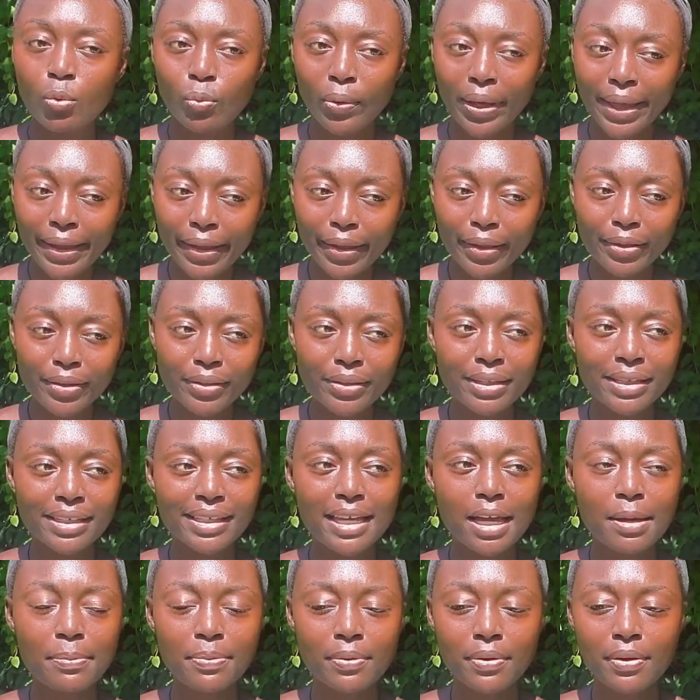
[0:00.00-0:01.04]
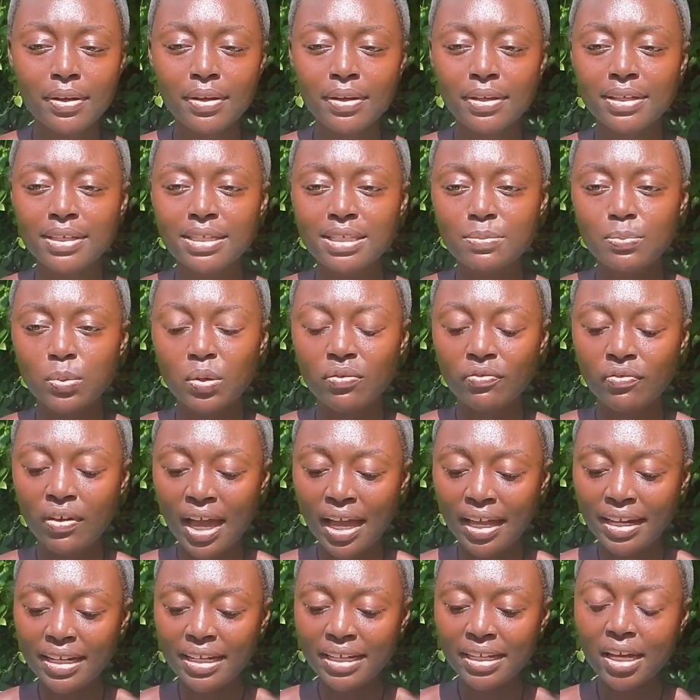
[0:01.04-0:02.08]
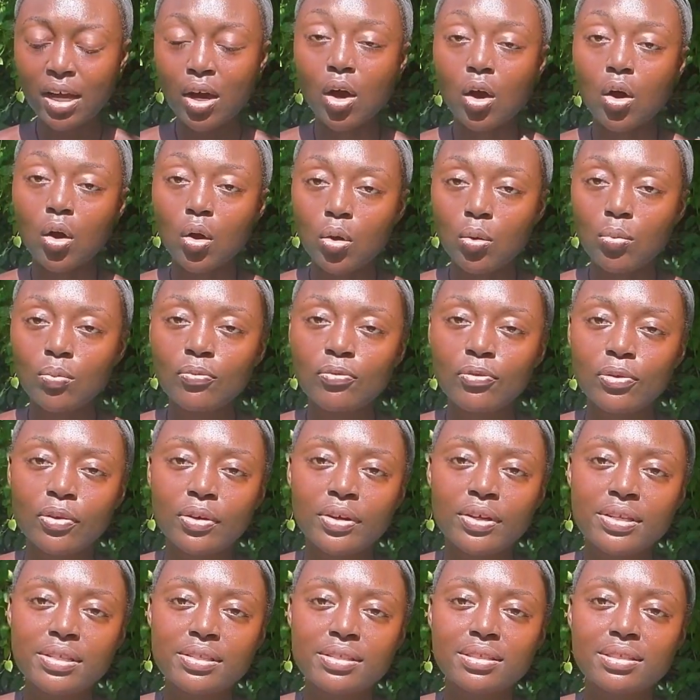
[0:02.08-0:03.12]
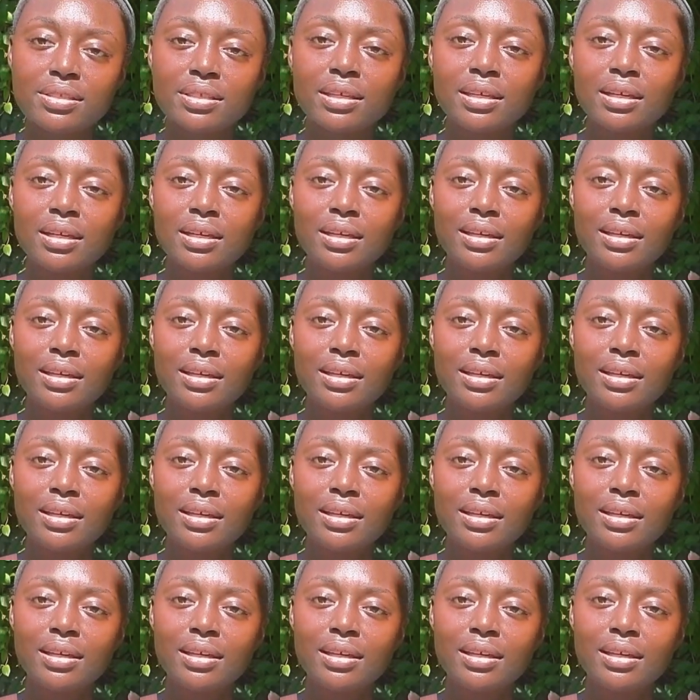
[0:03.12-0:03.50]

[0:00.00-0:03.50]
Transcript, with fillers: Well, Khepra is providing a home for its